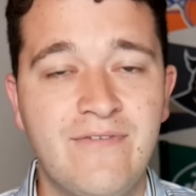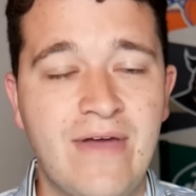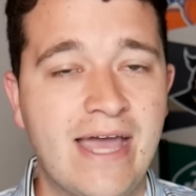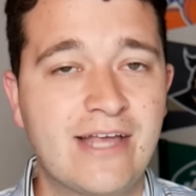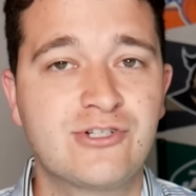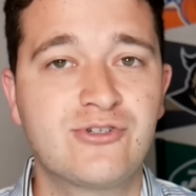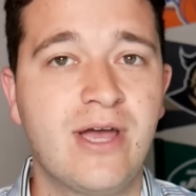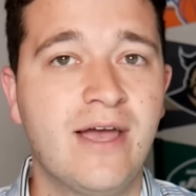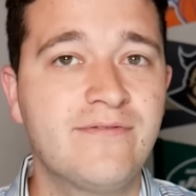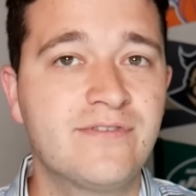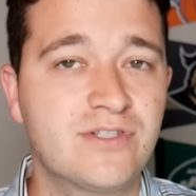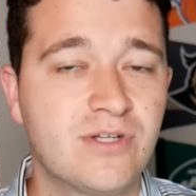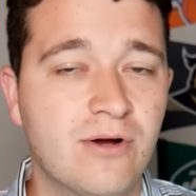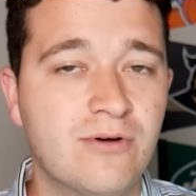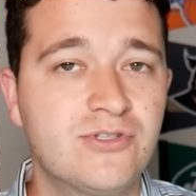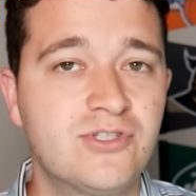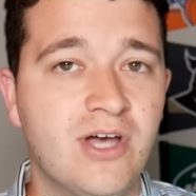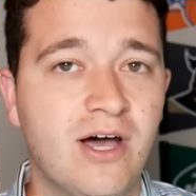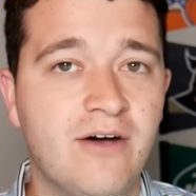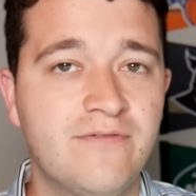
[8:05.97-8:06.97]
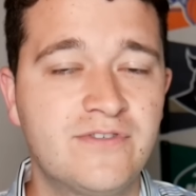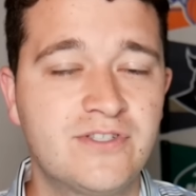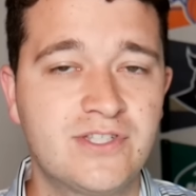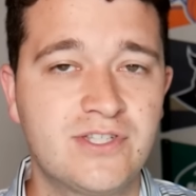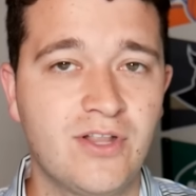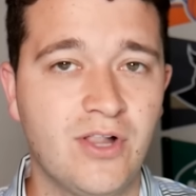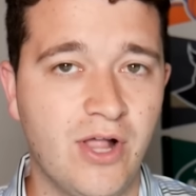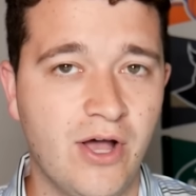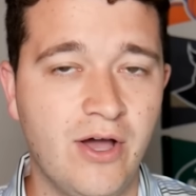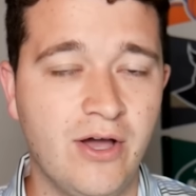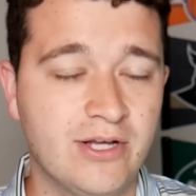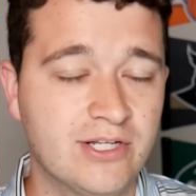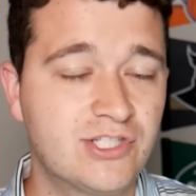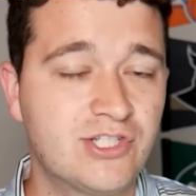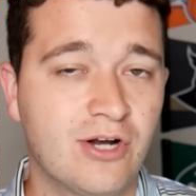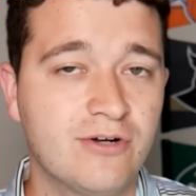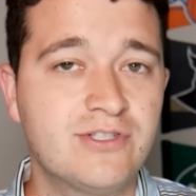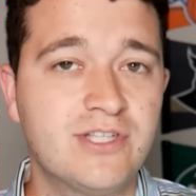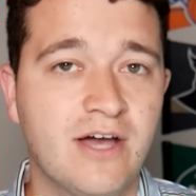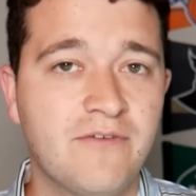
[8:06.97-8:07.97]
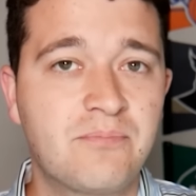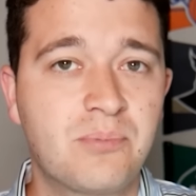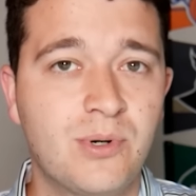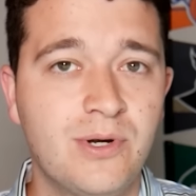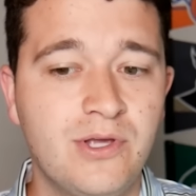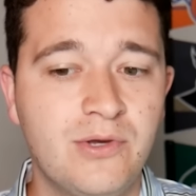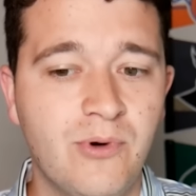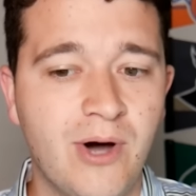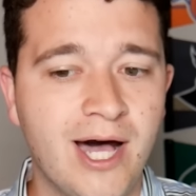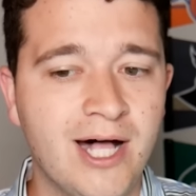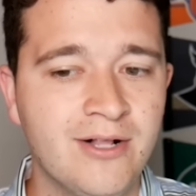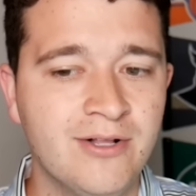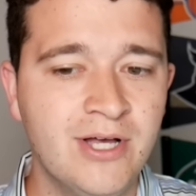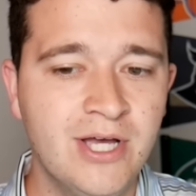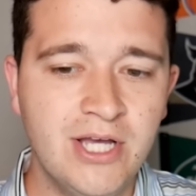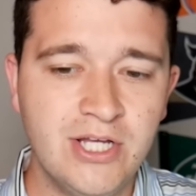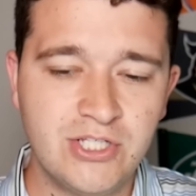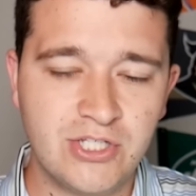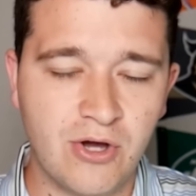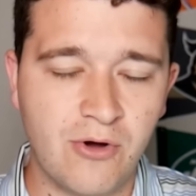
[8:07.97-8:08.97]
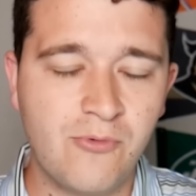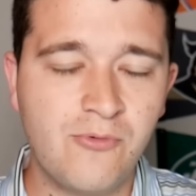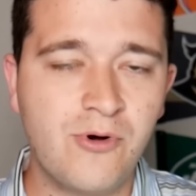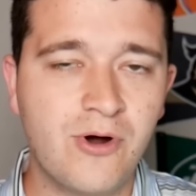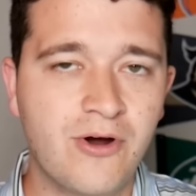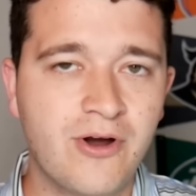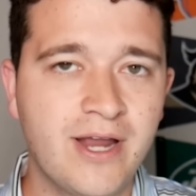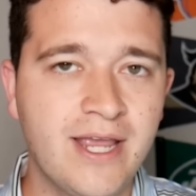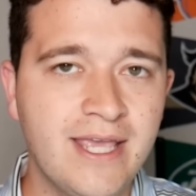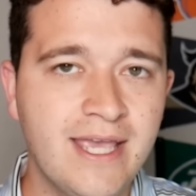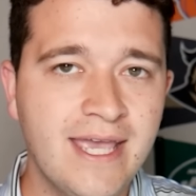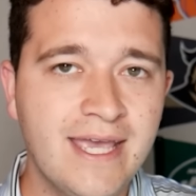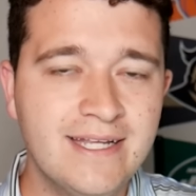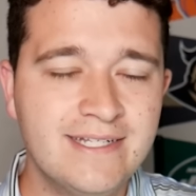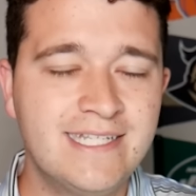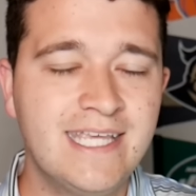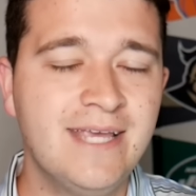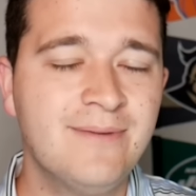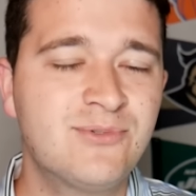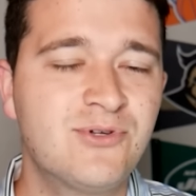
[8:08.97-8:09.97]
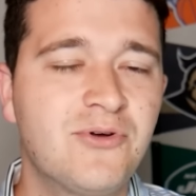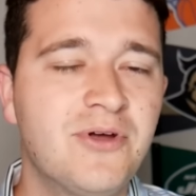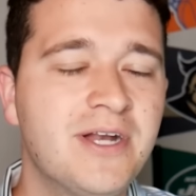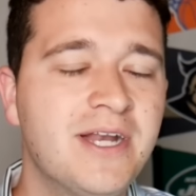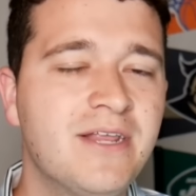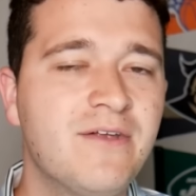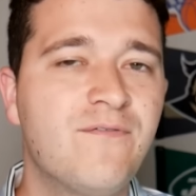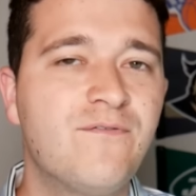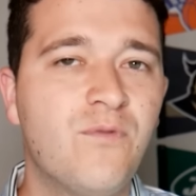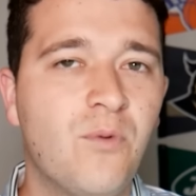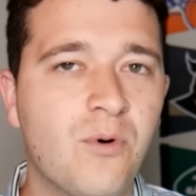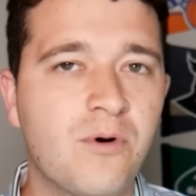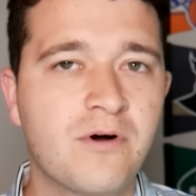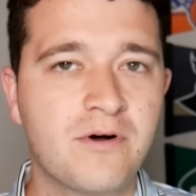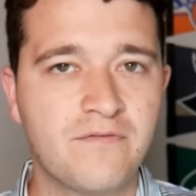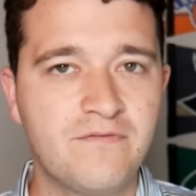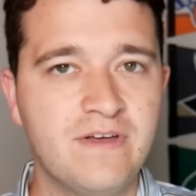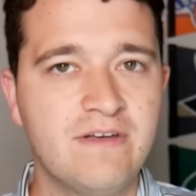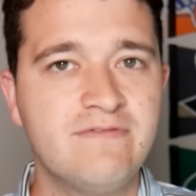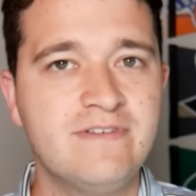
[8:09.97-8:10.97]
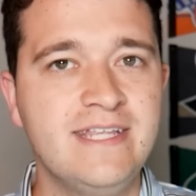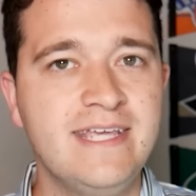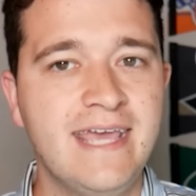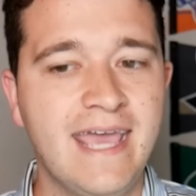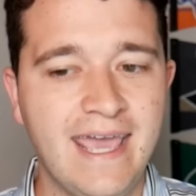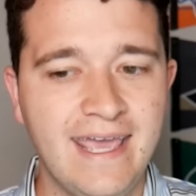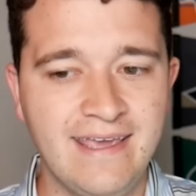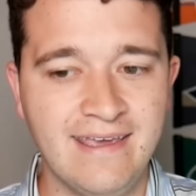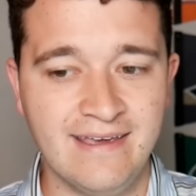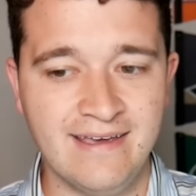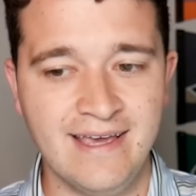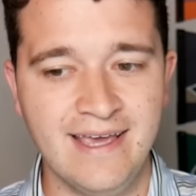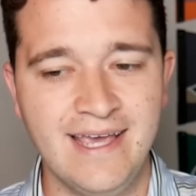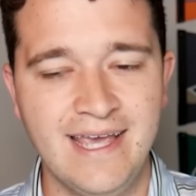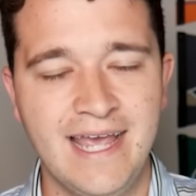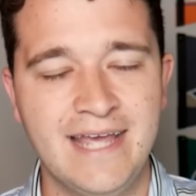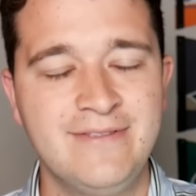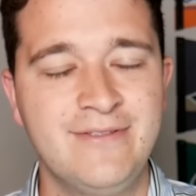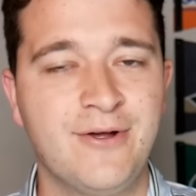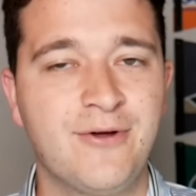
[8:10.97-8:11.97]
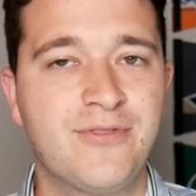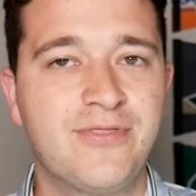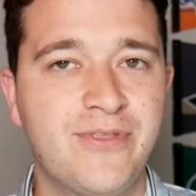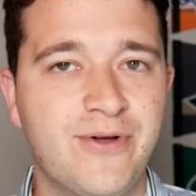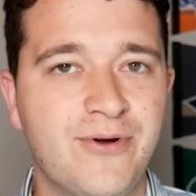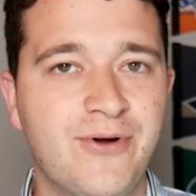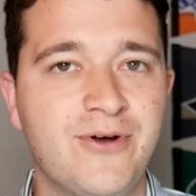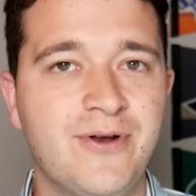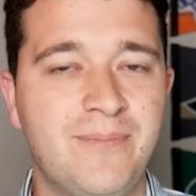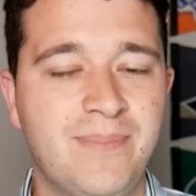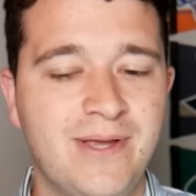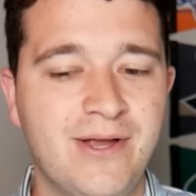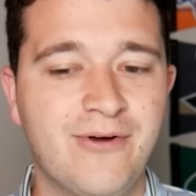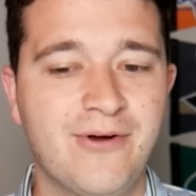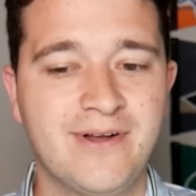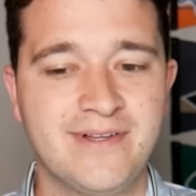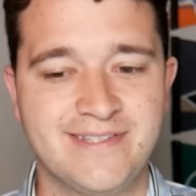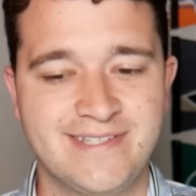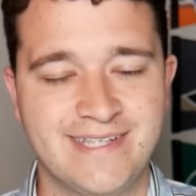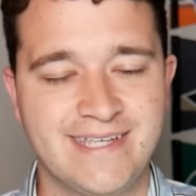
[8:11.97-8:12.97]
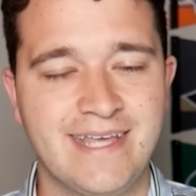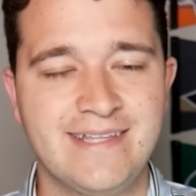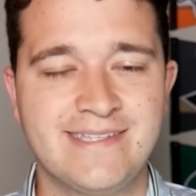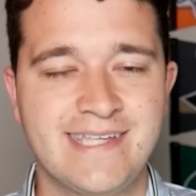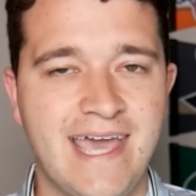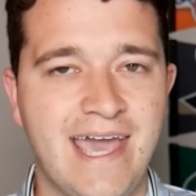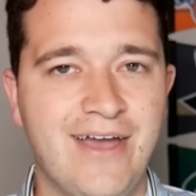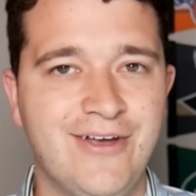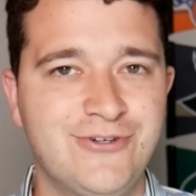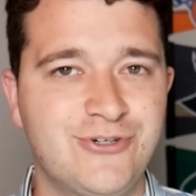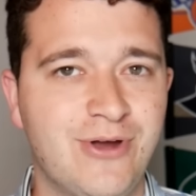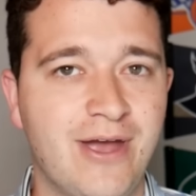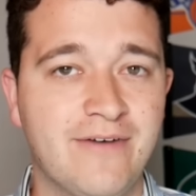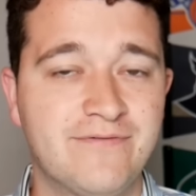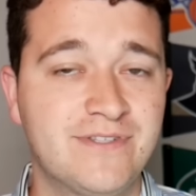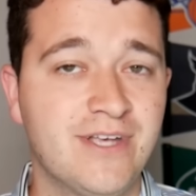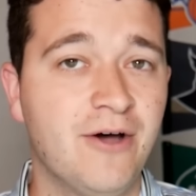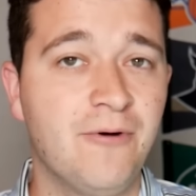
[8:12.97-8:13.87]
If Ashcraft starts off pretty well, don't worry. Teams are hitting .458 in their 3rd appearance against Ashcraft.